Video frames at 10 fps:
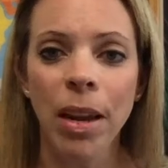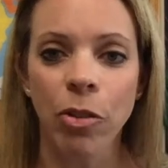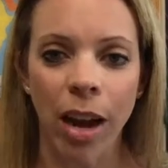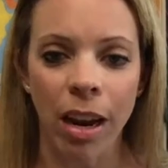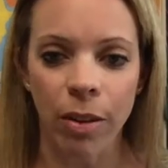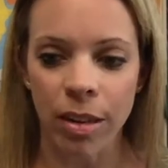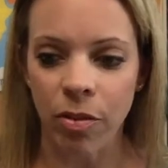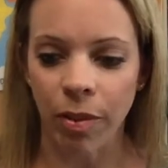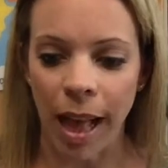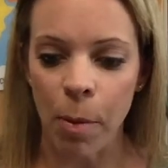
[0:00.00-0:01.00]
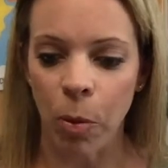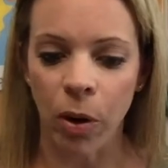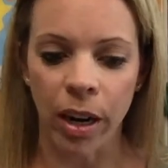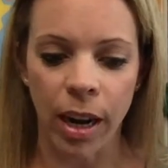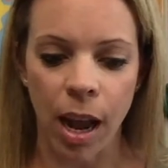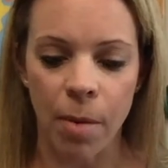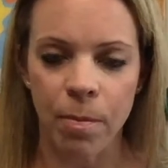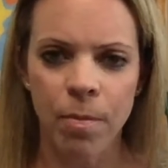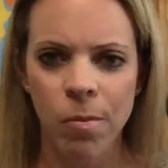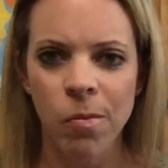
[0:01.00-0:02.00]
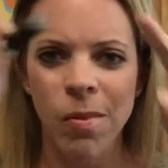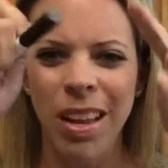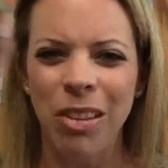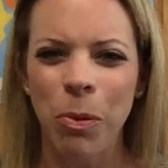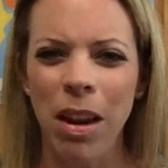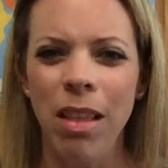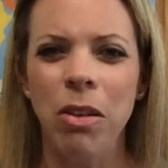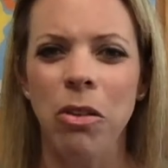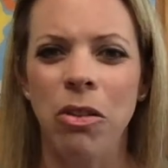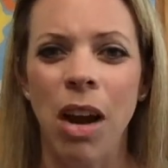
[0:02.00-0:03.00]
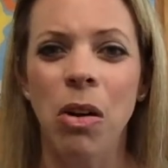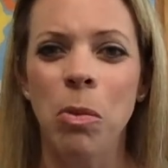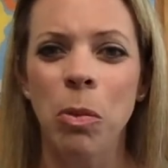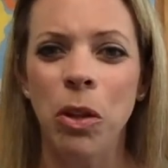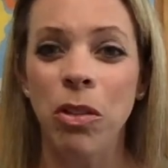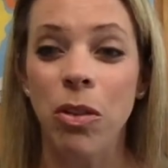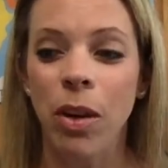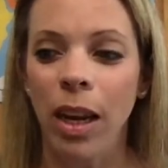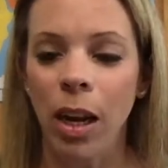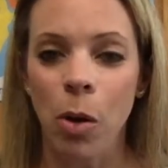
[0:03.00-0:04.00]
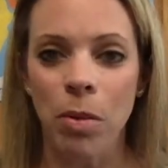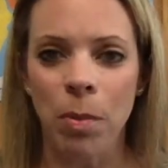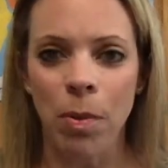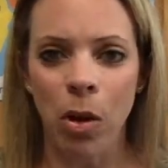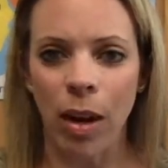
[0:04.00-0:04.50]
a dry erase flat board. It's one of those shower boards you can get at Home Depot.